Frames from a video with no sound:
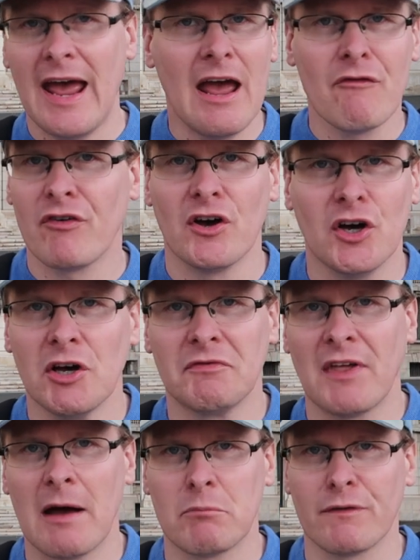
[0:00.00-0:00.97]
ever
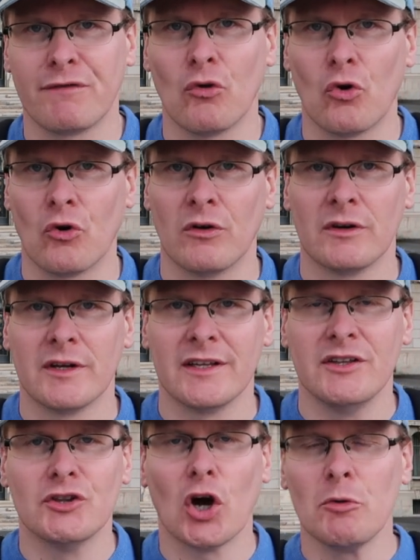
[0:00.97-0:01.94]
heard that before.
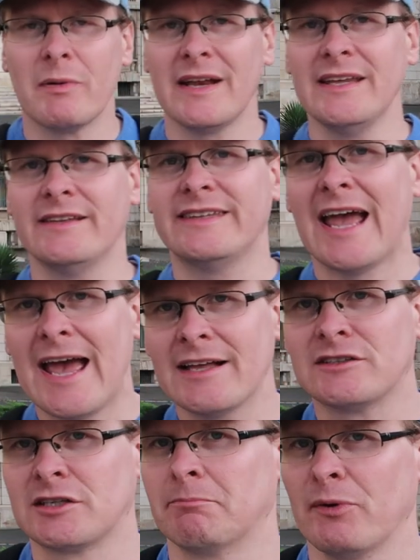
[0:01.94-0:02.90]
Nobody
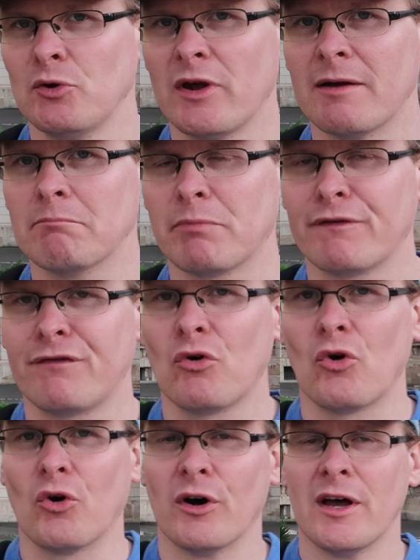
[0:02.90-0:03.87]
dared to boo him
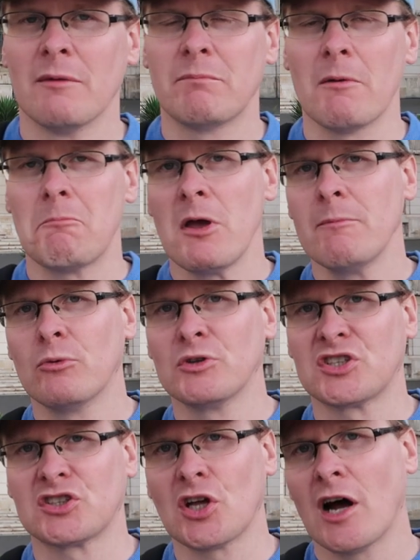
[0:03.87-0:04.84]
before, but
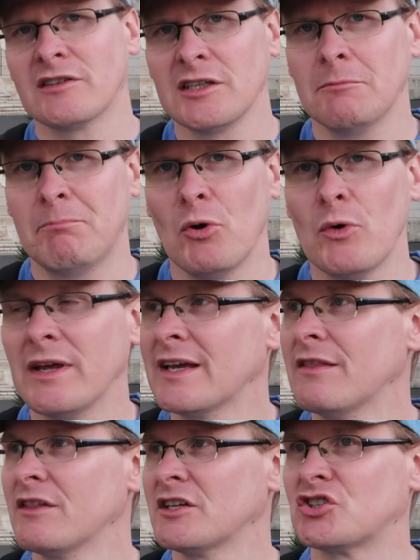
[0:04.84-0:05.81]
people started
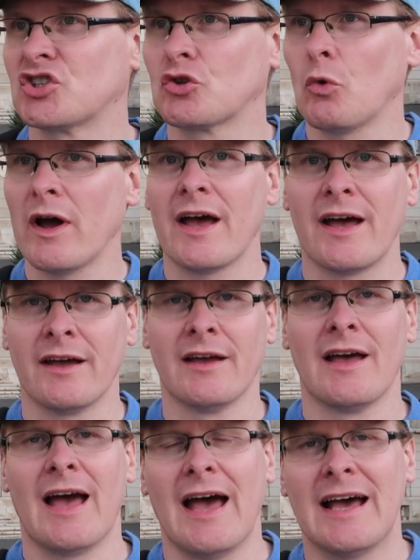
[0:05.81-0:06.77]
booing in this square
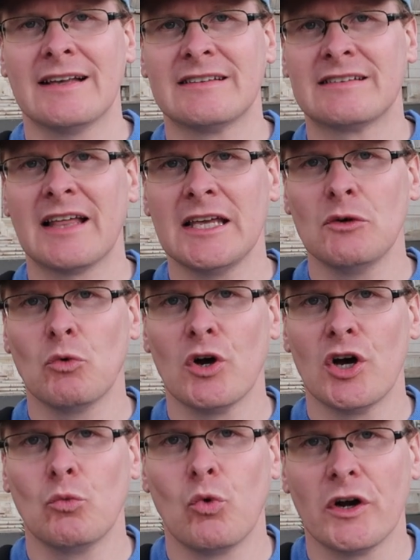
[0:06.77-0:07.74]
as they
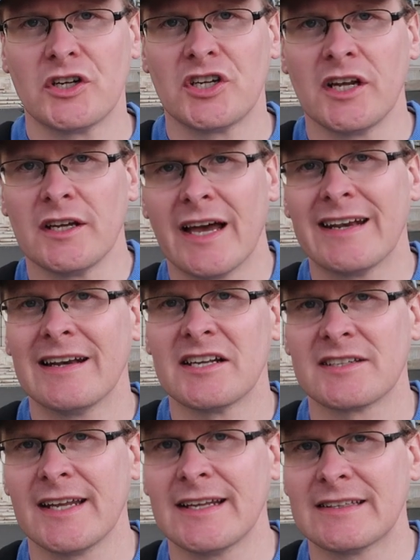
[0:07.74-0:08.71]
were watching and
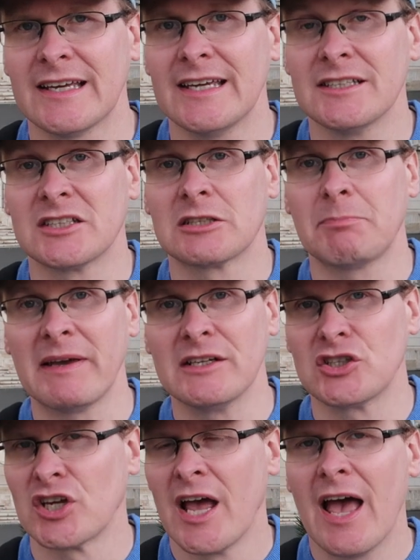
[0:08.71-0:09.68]
listening to his
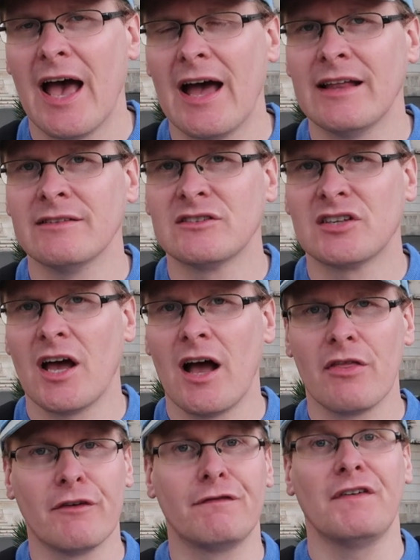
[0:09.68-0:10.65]
speech. And
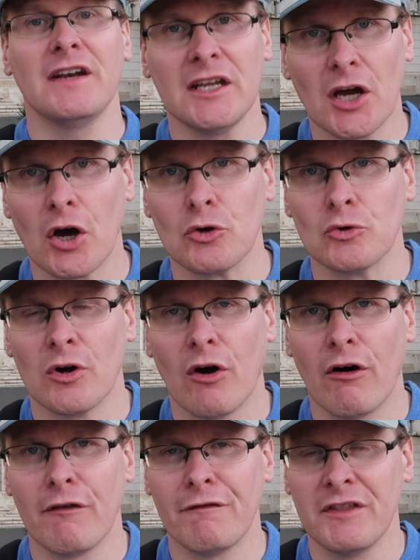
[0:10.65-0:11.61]
the video
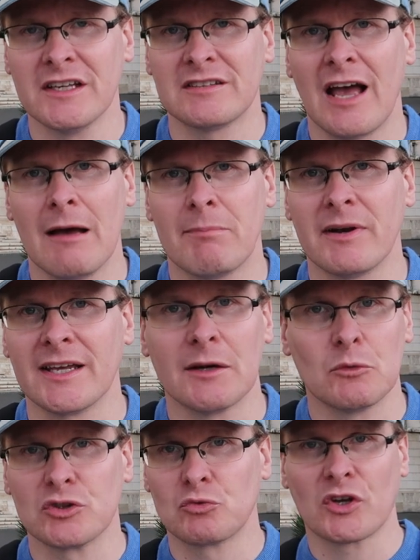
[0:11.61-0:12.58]
of this happening,
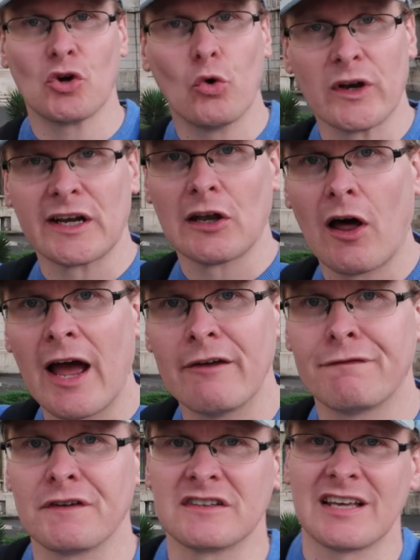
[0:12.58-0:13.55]
it was recorded
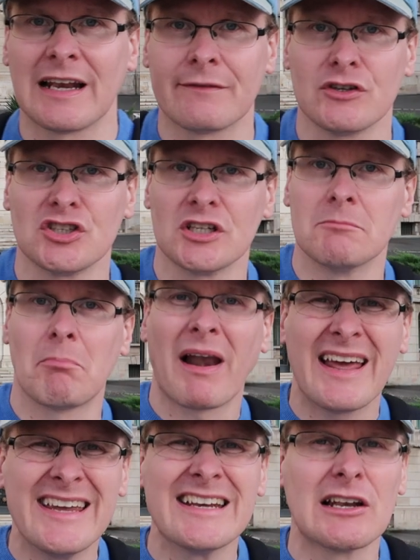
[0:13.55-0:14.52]
live for television and
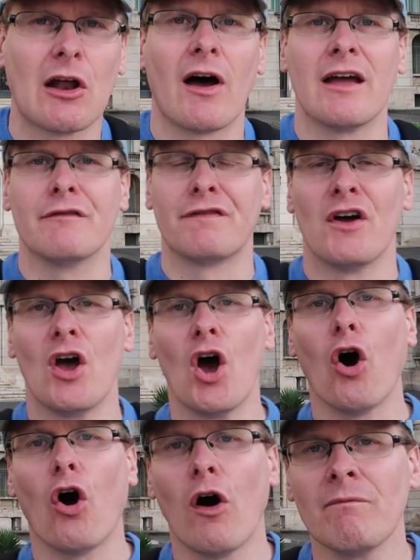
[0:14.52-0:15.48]
played live
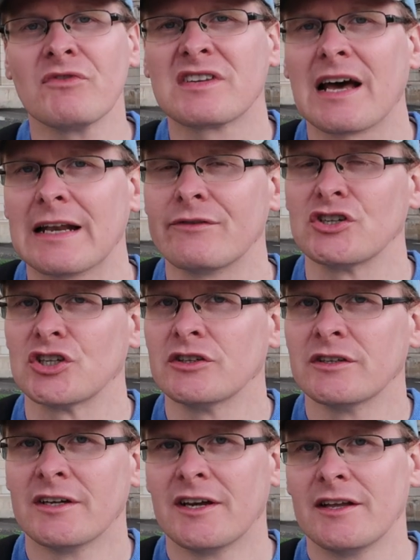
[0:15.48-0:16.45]
on
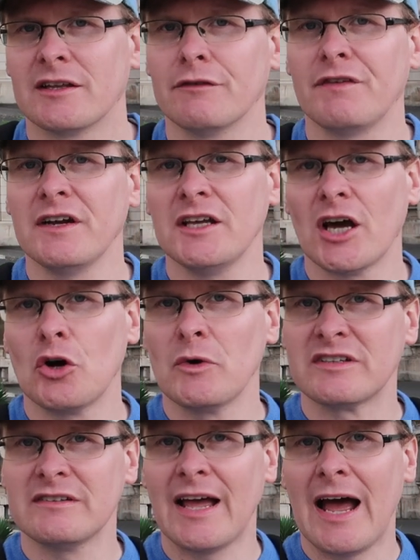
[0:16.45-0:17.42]
television. The video
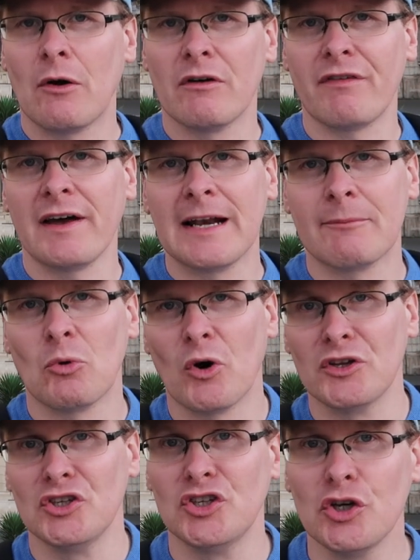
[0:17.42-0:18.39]
is now
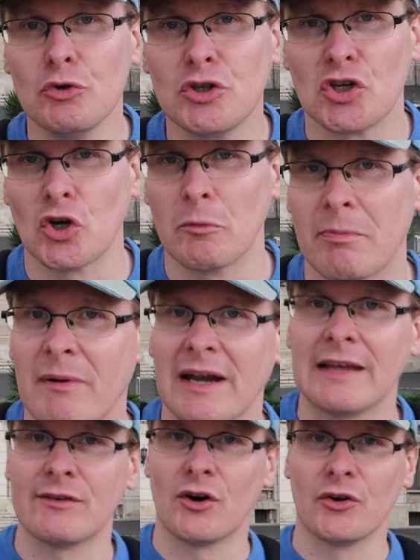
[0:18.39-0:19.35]
available on YouTube,
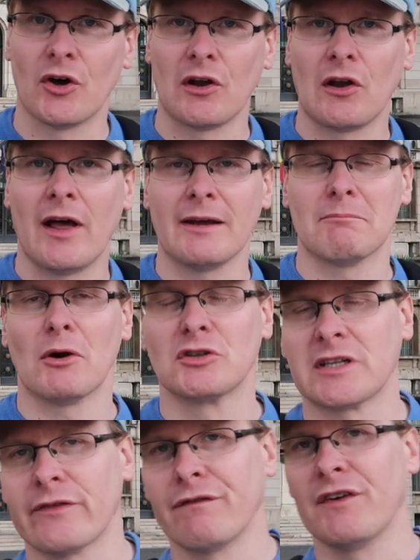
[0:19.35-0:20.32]
believe it or not, like
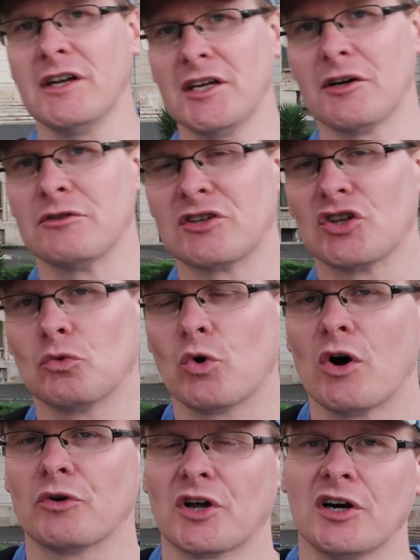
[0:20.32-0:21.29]
most other videos in the
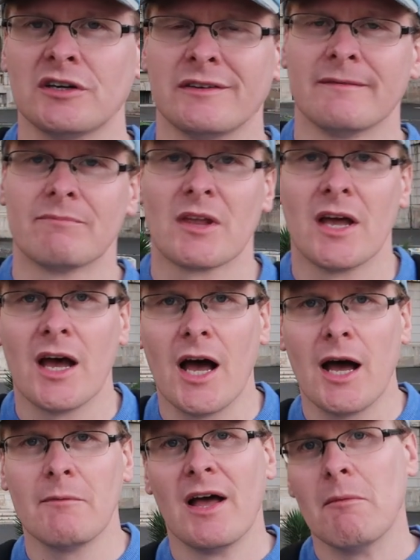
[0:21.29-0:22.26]
world are.
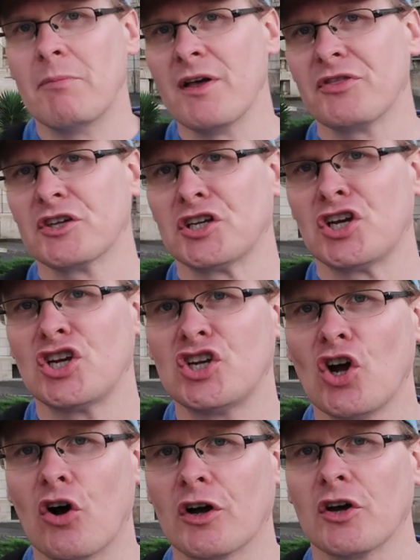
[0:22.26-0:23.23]
But the
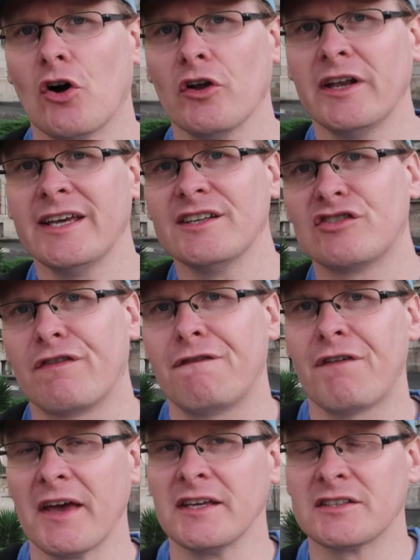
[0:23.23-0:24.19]
shock on his
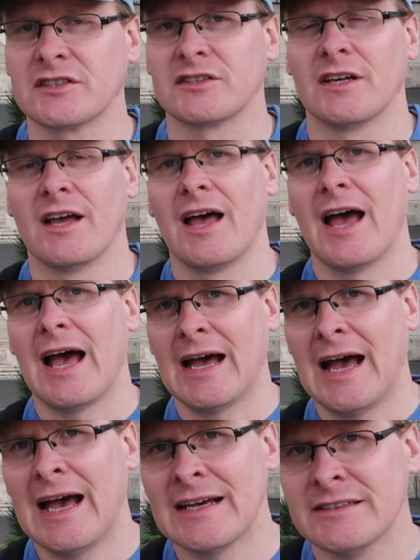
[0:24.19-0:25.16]
face
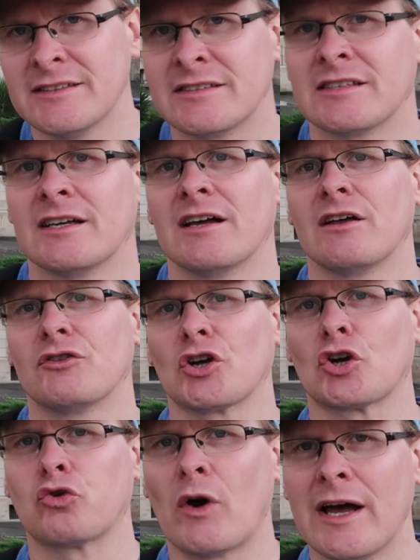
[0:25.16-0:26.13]
as
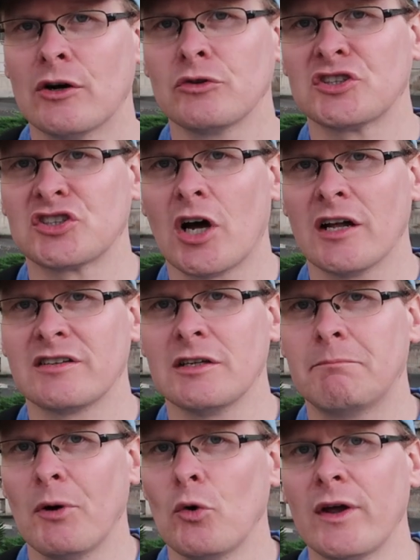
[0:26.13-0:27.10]
the crowd
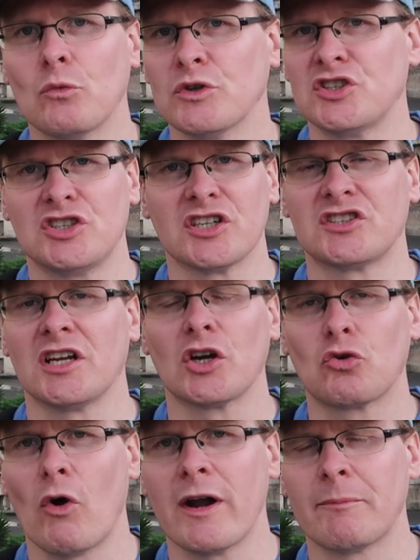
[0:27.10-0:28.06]
started booing was just
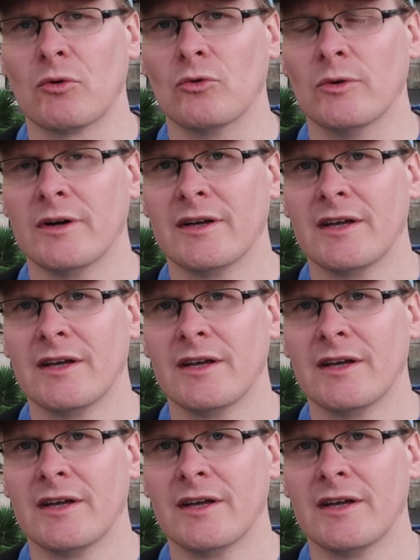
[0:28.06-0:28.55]
incredible.